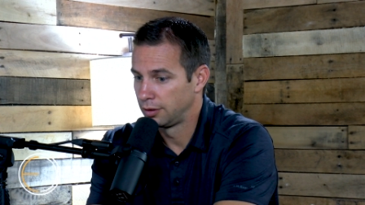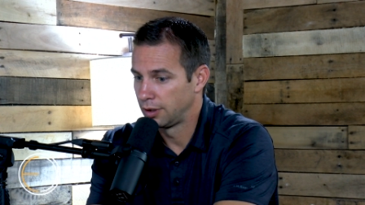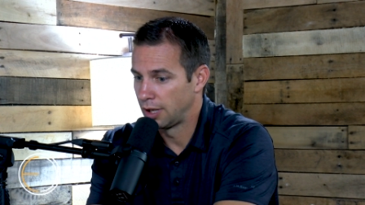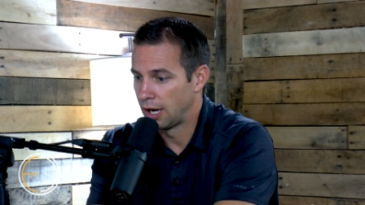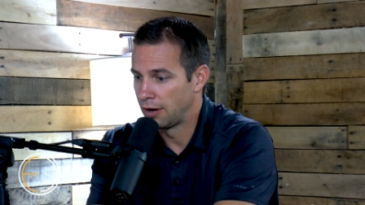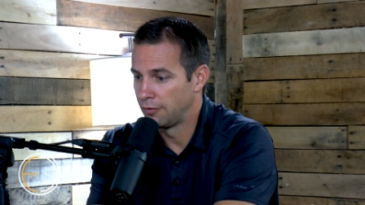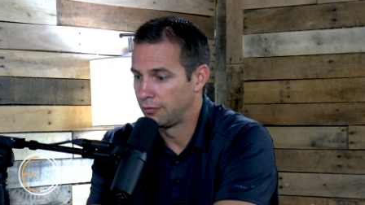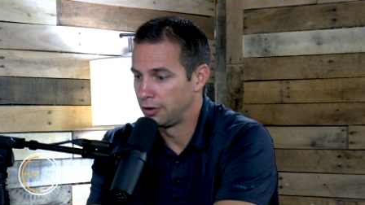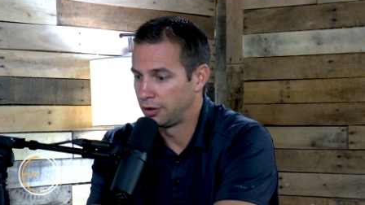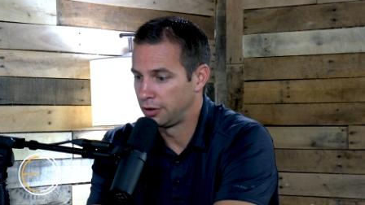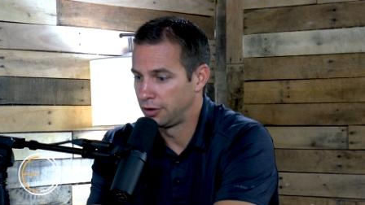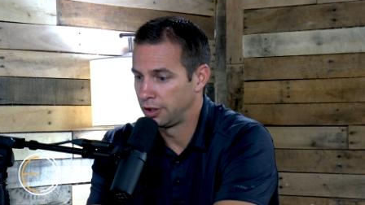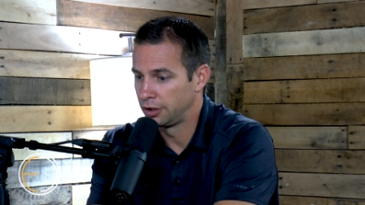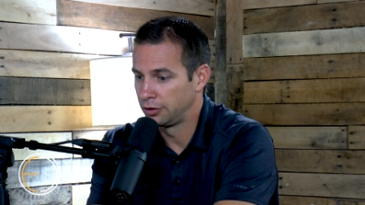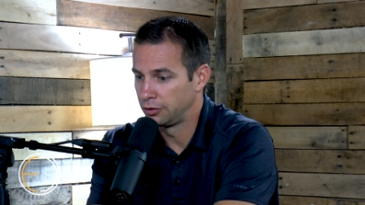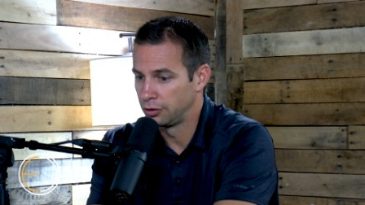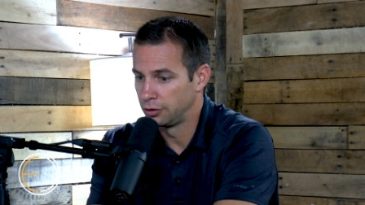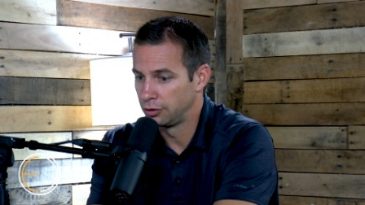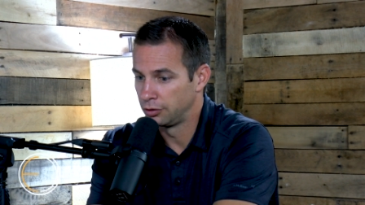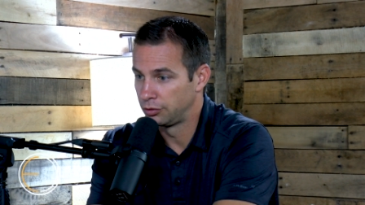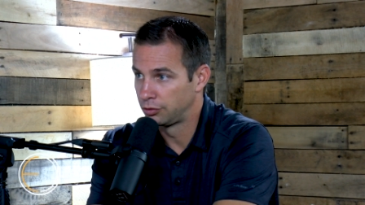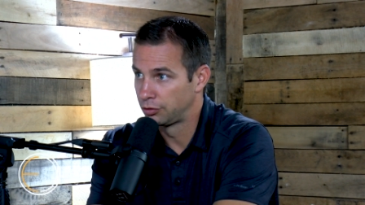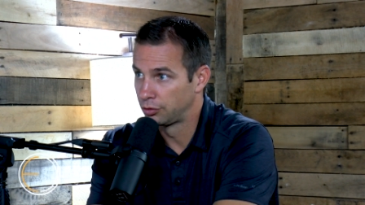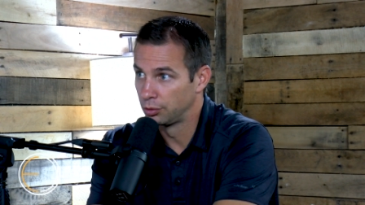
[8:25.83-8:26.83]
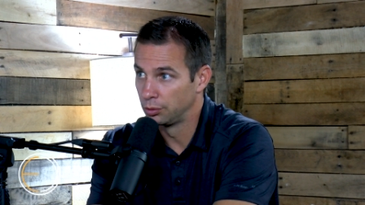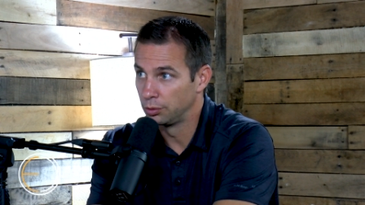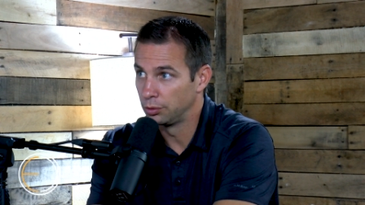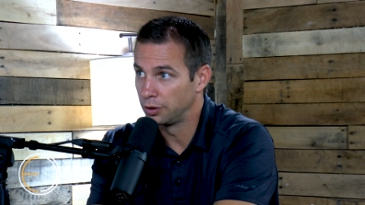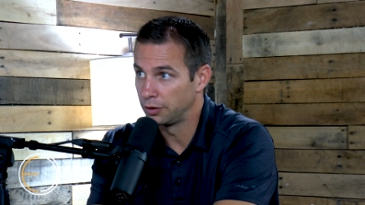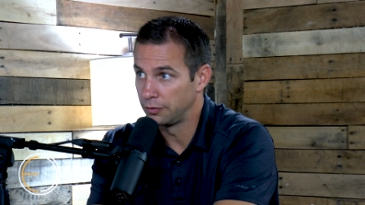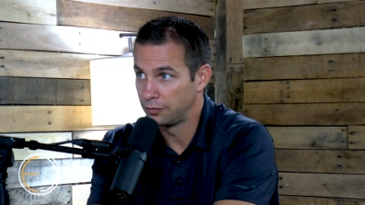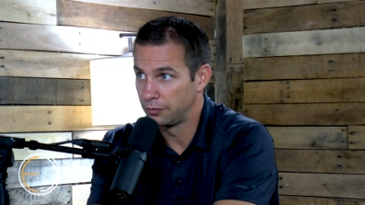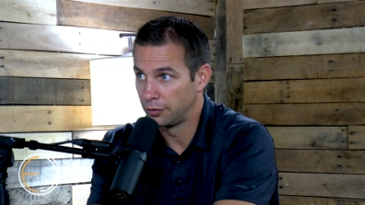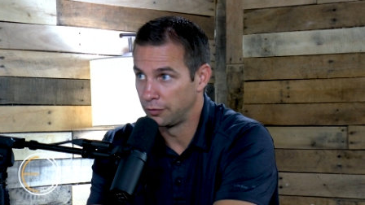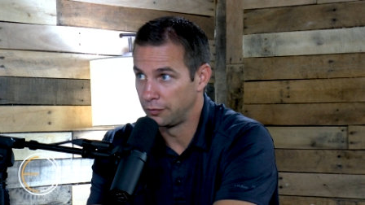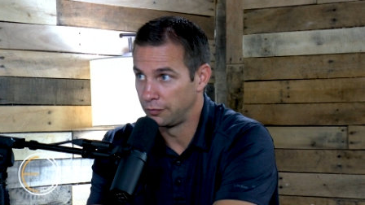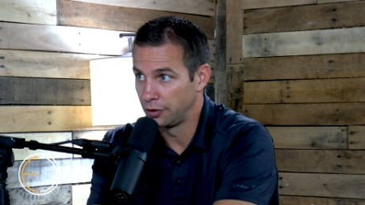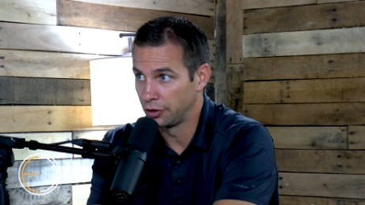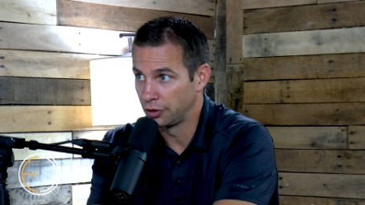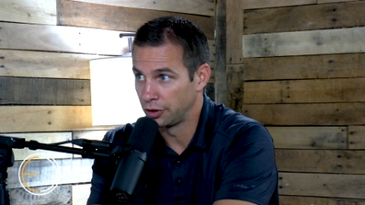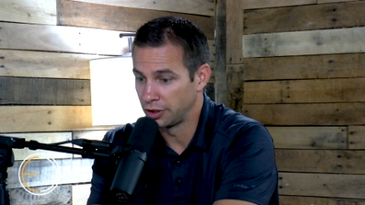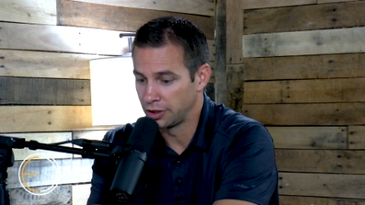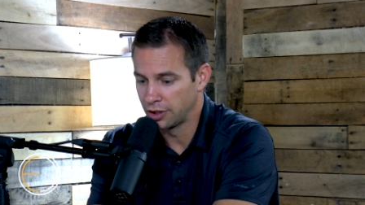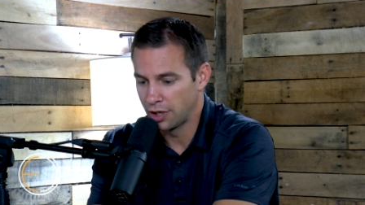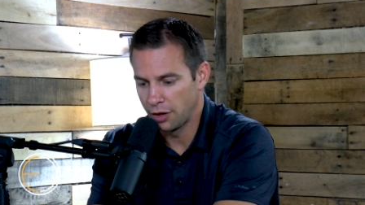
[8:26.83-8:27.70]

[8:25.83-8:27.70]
Everything that is truly fulfilling.